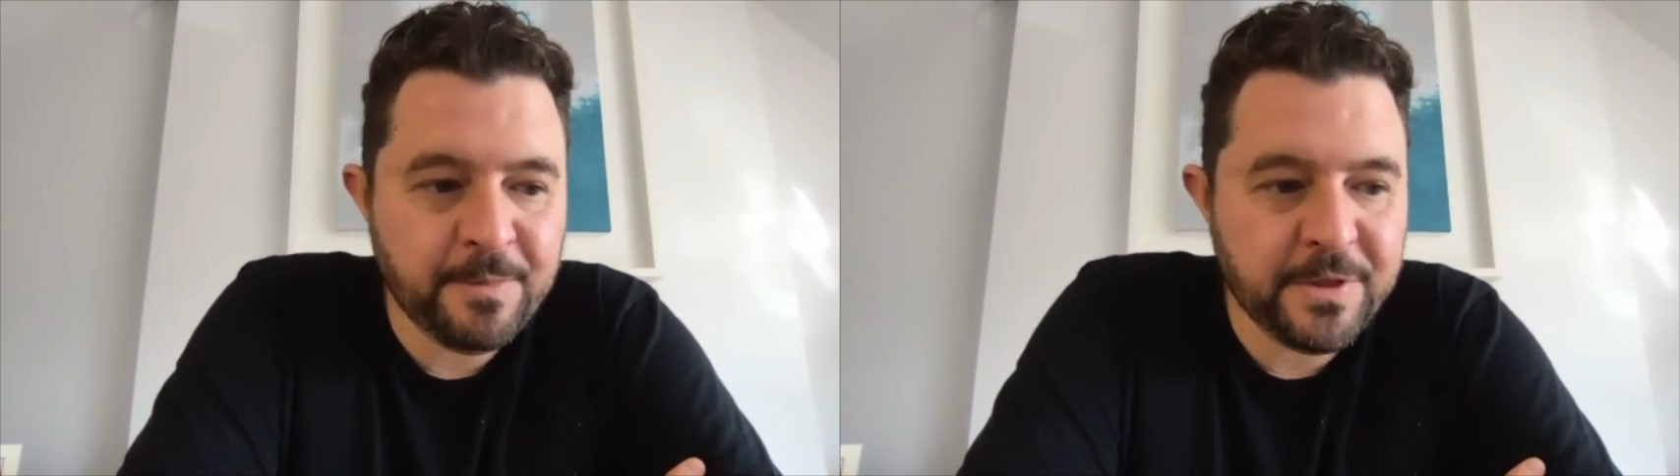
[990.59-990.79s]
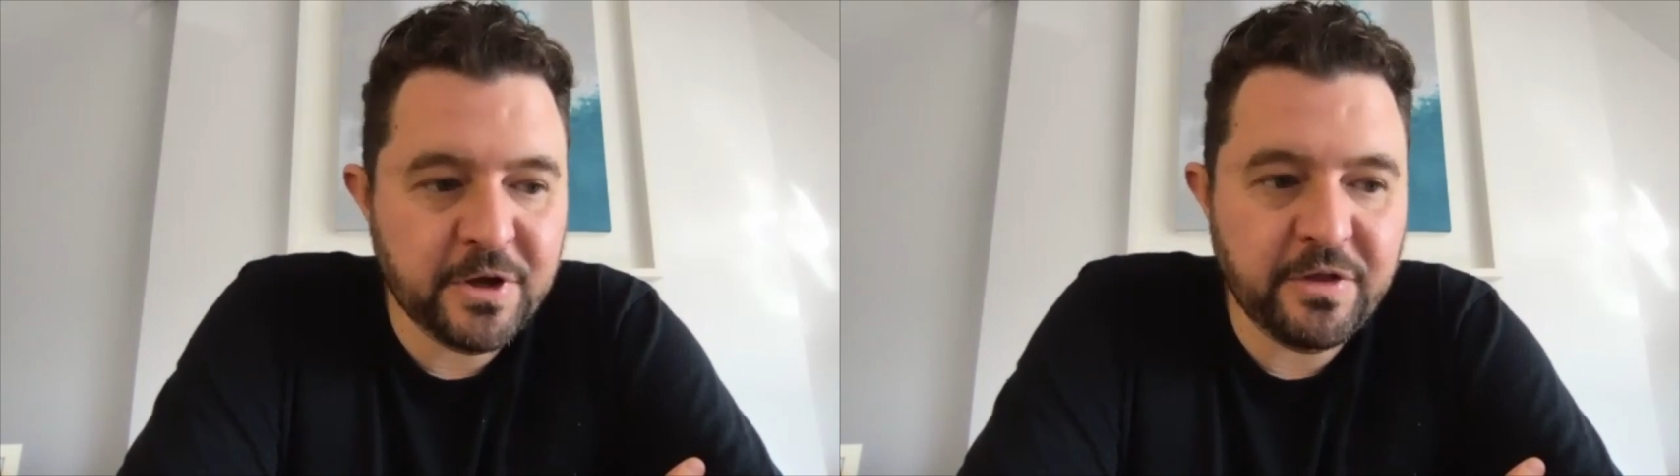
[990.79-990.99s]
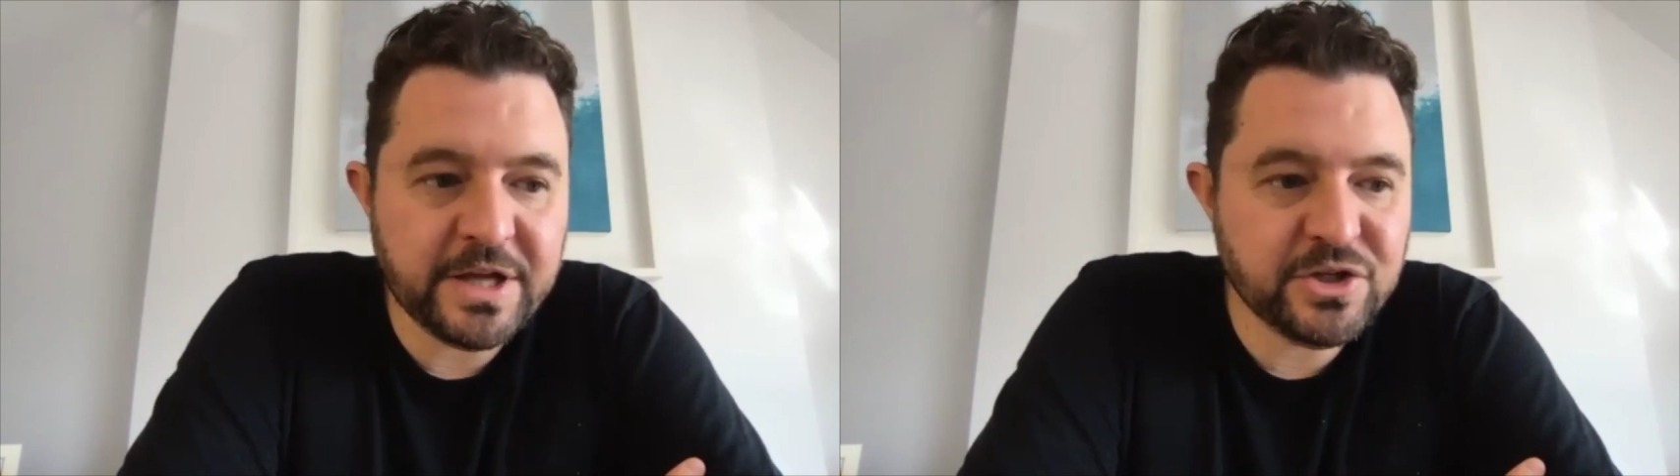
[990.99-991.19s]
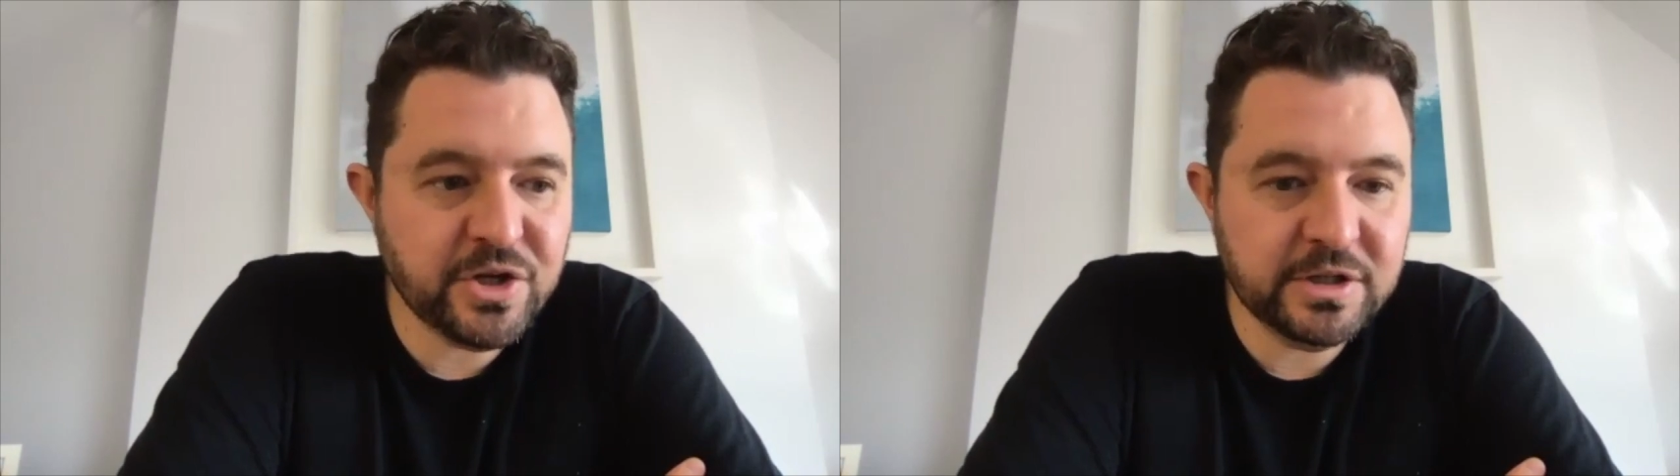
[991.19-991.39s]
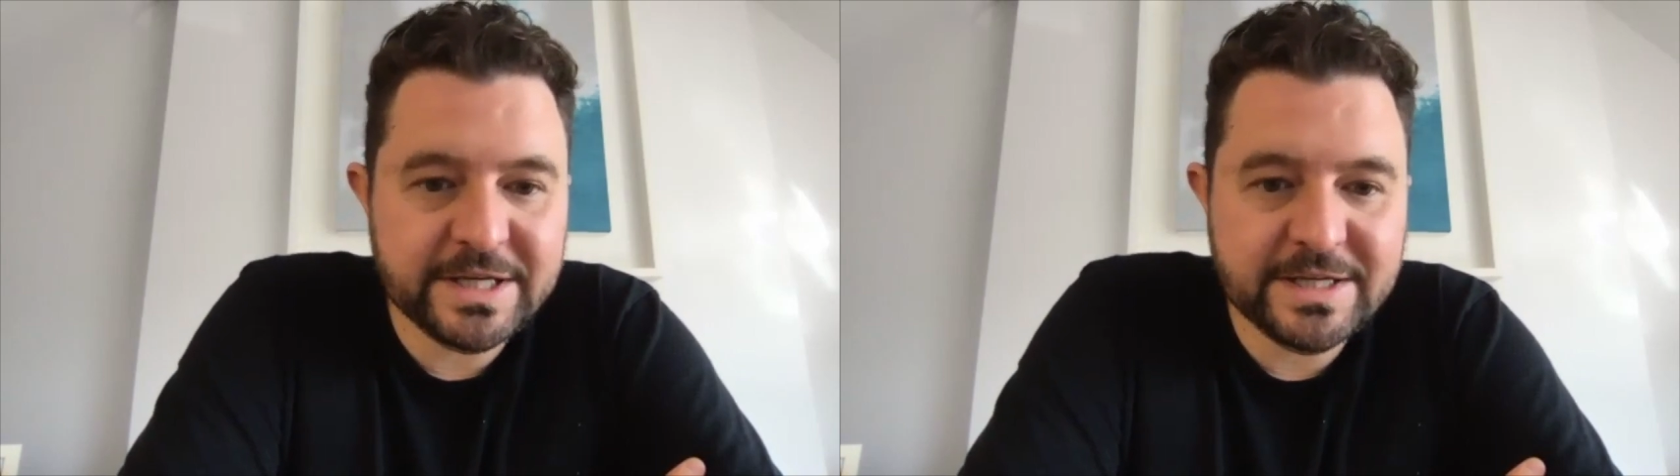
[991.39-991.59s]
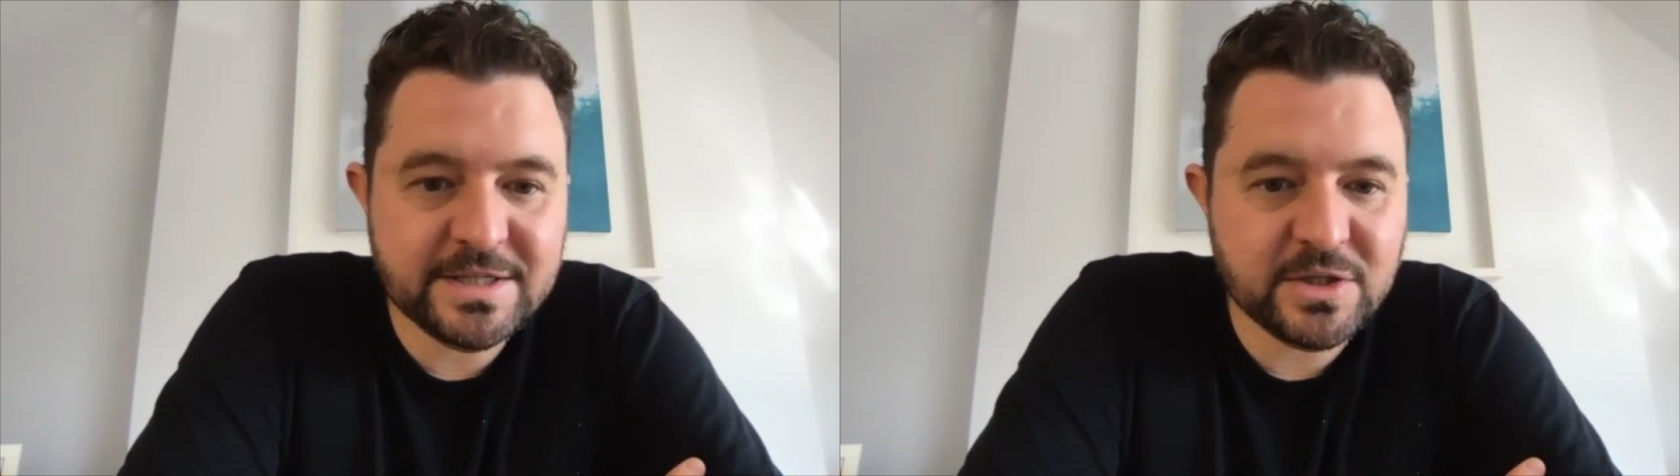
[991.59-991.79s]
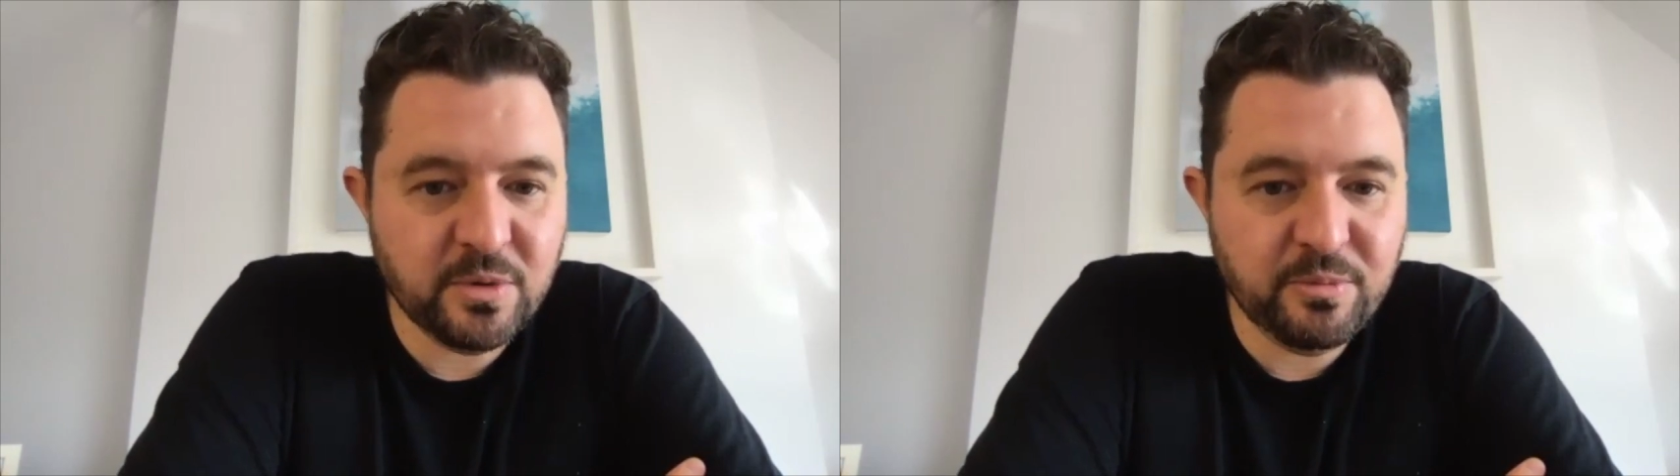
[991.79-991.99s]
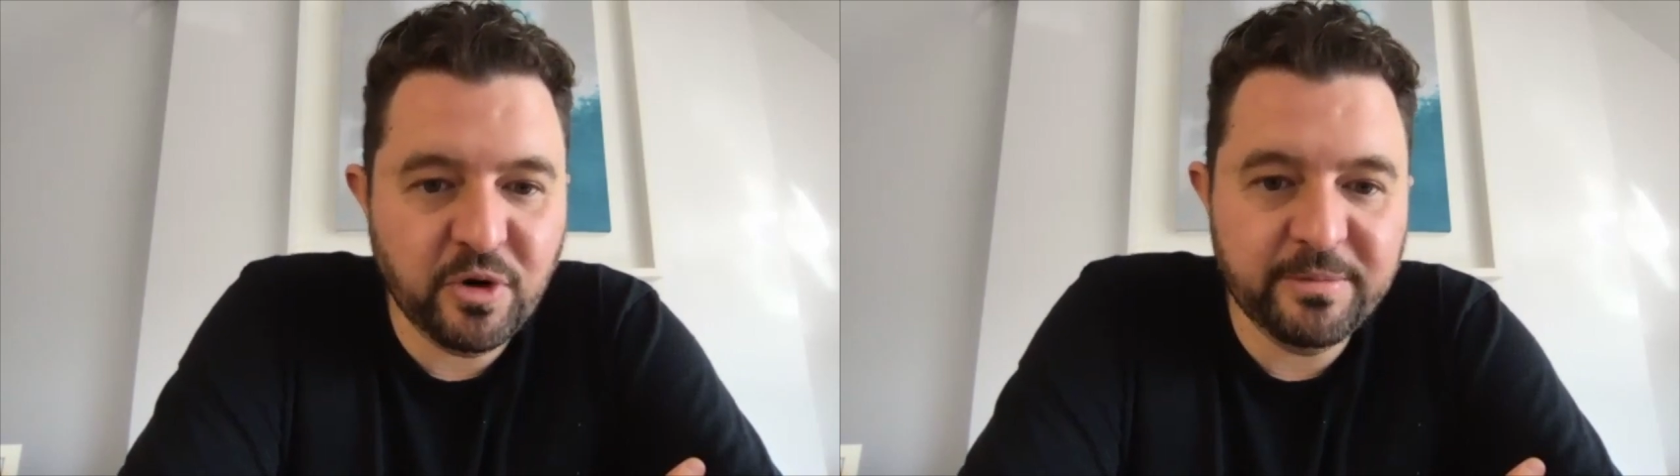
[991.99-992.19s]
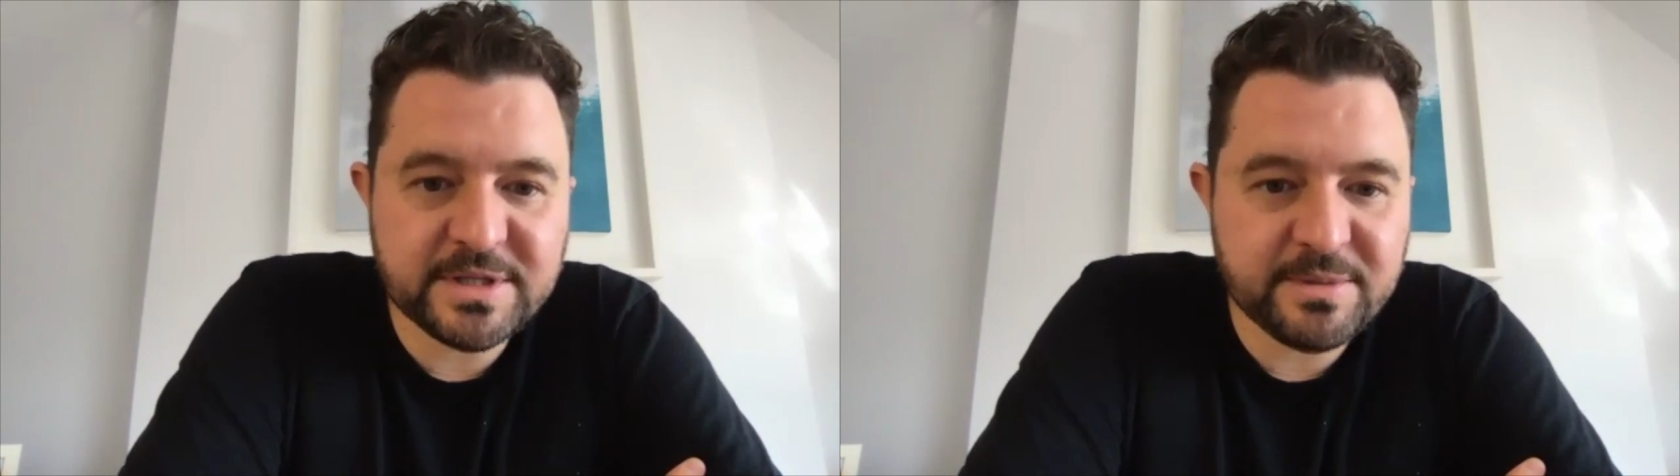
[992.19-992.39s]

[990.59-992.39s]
You know, they turn leads into appointments,